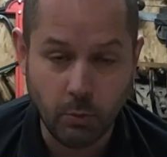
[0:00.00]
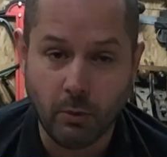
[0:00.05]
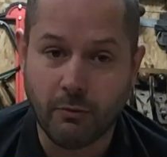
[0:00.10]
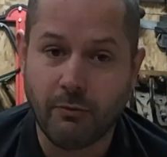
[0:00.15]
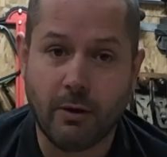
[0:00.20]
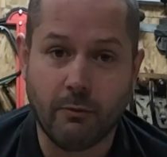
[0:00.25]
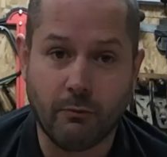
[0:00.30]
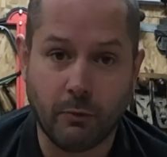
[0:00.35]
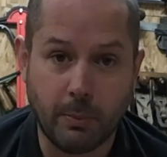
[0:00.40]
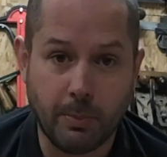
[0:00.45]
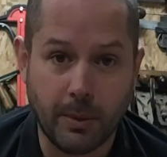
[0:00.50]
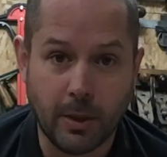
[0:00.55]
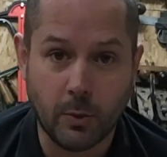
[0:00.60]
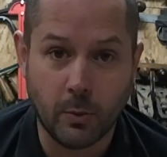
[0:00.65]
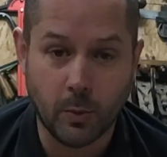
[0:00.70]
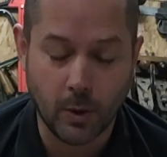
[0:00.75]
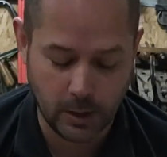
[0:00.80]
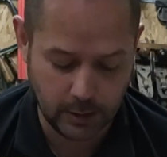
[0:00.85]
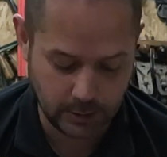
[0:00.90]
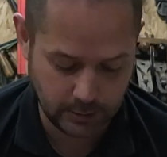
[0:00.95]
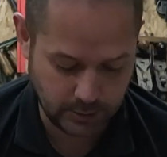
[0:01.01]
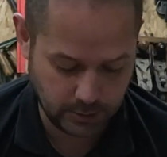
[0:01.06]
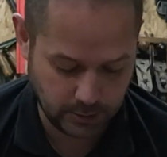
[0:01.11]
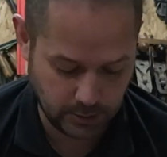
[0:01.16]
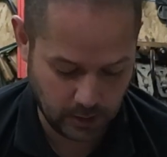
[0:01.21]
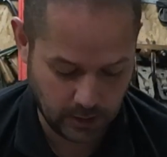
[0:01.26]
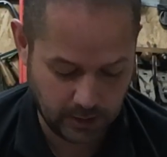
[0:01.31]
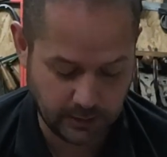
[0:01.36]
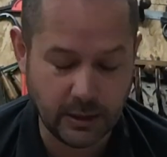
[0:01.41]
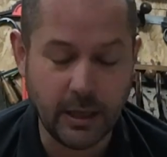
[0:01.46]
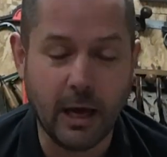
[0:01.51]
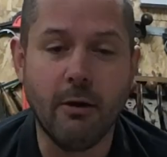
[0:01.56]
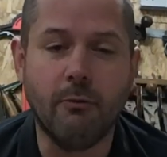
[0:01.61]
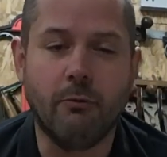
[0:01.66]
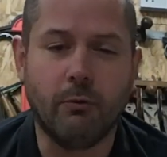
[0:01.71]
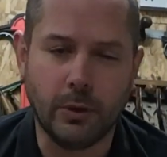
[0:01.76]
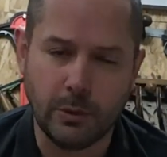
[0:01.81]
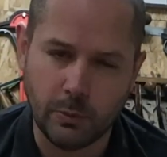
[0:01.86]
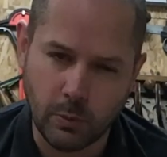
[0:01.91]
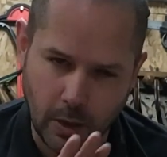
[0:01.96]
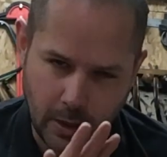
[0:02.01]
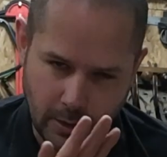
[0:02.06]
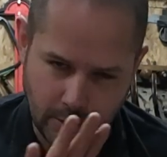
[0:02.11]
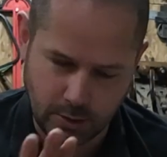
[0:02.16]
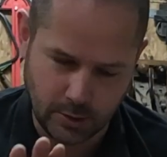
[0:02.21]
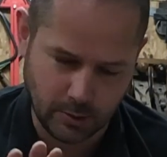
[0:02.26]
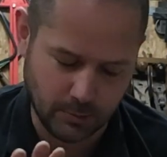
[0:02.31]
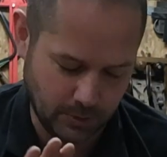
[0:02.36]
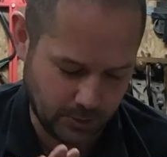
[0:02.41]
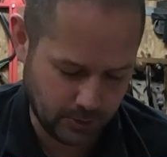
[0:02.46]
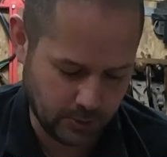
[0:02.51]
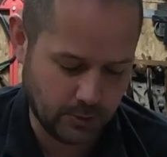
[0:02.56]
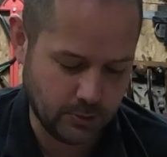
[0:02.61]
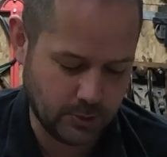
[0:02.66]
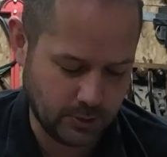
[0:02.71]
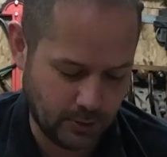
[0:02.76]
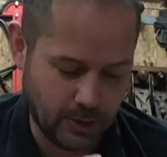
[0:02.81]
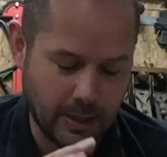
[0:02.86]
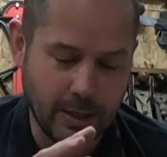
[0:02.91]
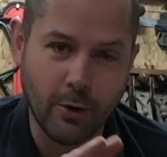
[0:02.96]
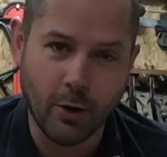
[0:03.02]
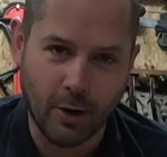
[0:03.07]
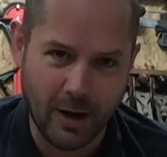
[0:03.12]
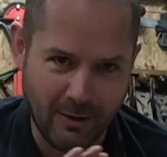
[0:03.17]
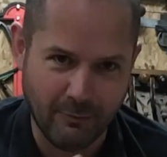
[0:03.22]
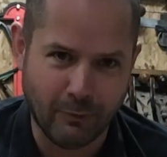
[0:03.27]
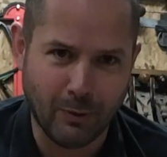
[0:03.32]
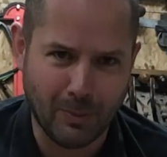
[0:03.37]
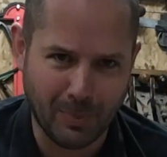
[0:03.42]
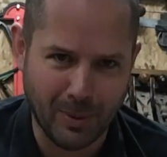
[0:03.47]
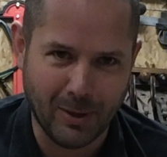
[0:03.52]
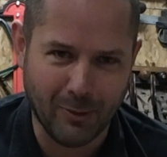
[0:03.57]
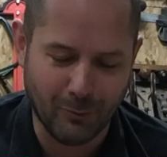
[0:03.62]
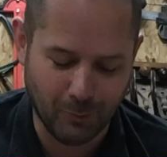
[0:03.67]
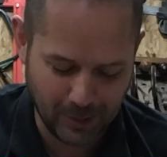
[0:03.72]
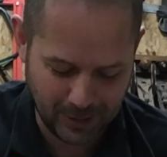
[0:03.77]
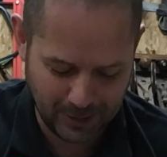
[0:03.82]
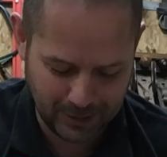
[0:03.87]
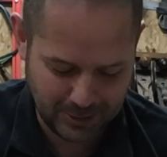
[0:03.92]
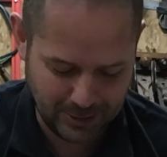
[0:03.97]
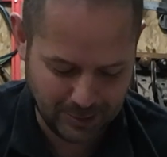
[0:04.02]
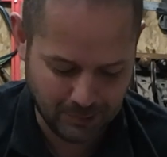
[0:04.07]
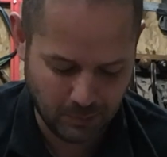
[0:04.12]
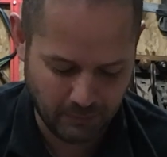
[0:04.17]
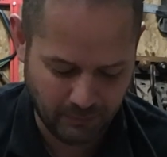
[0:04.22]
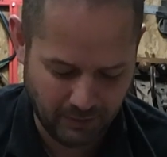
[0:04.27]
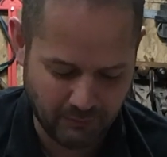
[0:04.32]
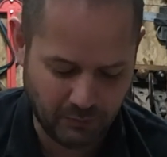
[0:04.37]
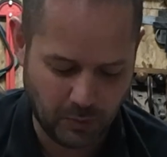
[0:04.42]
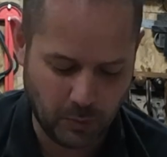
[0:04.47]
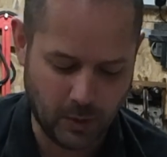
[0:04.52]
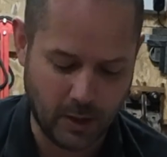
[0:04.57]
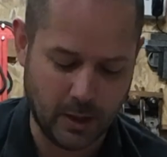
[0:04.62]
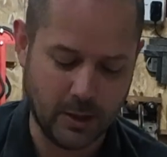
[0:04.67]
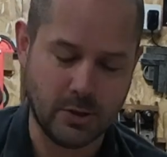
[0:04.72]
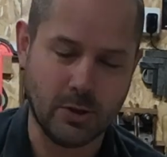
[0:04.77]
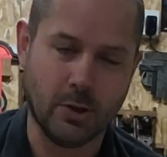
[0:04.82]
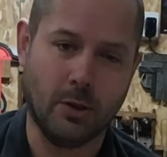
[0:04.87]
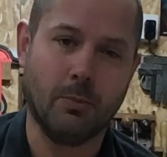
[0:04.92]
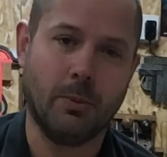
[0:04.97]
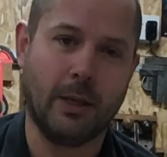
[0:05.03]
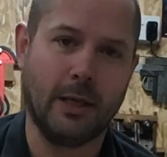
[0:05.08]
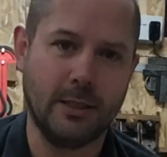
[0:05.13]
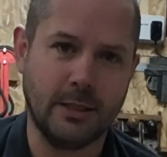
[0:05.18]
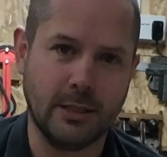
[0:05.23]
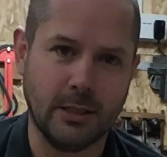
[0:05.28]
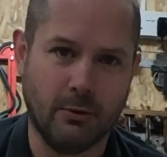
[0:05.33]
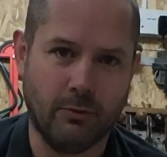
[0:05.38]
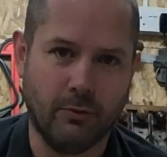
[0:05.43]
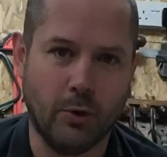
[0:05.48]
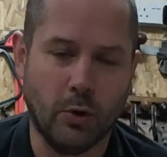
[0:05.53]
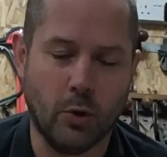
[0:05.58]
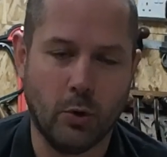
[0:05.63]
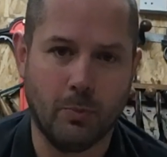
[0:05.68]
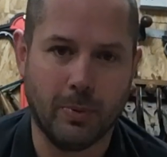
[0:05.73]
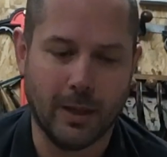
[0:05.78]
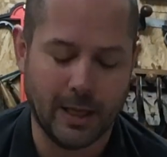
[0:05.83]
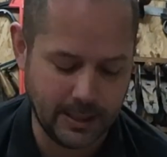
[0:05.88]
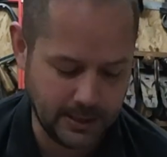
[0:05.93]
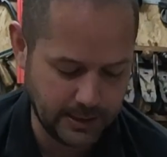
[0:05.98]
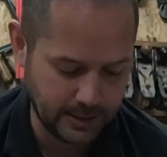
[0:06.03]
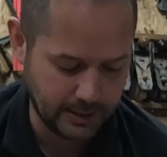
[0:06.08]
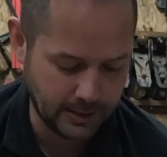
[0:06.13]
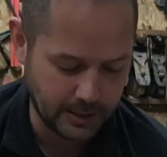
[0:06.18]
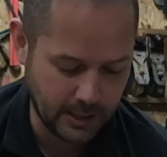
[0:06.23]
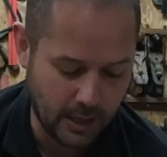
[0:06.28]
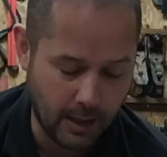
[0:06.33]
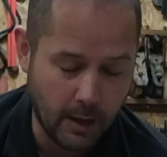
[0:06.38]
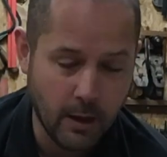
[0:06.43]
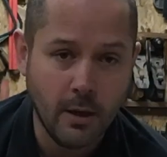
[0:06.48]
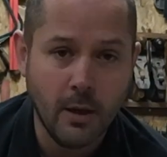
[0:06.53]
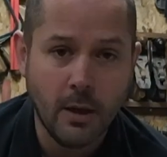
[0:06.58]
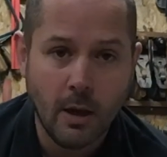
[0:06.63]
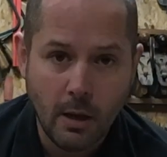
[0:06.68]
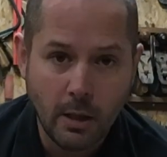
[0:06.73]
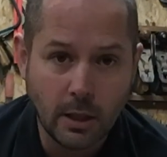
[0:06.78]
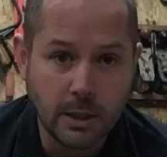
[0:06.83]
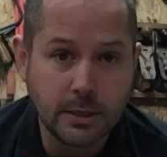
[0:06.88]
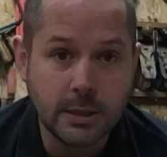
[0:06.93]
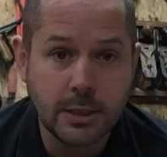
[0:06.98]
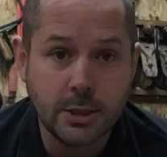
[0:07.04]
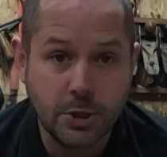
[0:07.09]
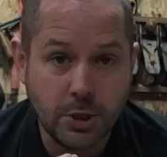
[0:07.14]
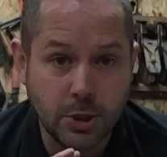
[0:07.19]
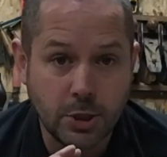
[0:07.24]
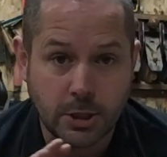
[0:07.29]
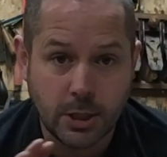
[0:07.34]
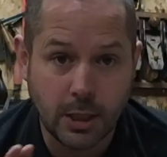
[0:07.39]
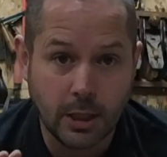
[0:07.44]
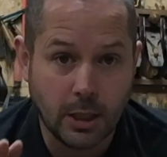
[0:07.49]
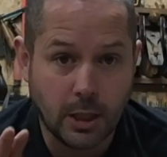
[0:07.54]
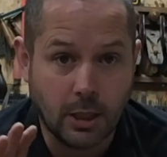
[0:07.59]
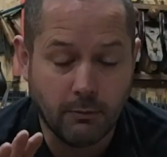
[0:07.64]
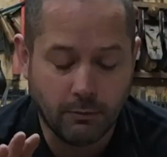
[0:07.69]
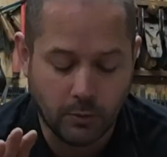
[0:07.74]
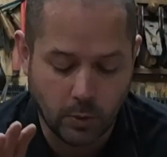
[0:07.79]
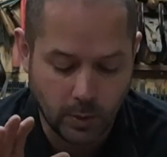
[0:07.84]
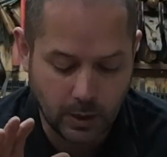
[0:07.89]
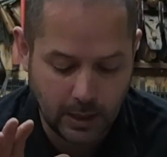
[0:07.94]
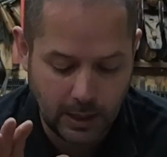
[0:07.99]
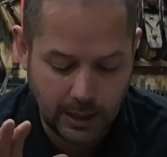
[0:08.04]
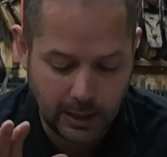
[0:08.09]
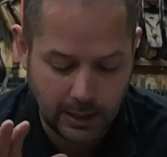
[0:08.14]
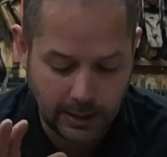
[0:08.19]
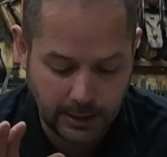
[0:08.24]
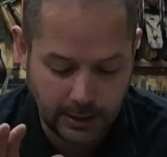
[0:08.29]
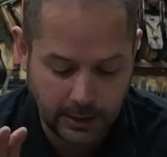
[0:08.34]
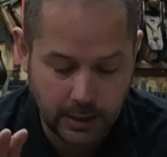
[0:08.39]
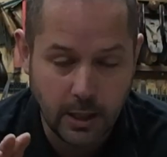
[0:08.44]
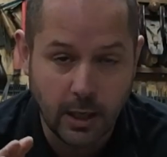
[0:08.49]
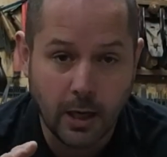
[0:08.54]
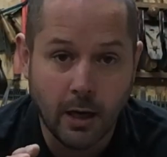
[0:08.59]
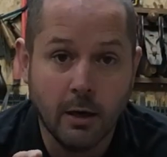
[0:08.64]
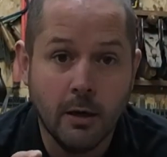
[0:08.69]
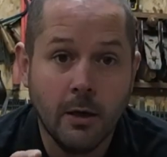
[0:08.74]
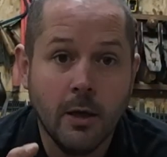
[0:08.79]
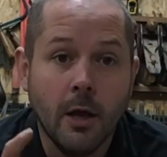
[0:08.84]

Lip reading: with every bit of worktop, every worktop you do, sorry, not every bit of worktop, with every worktop, get yourself a new blade in there because it's just going to give you a cleaner cut.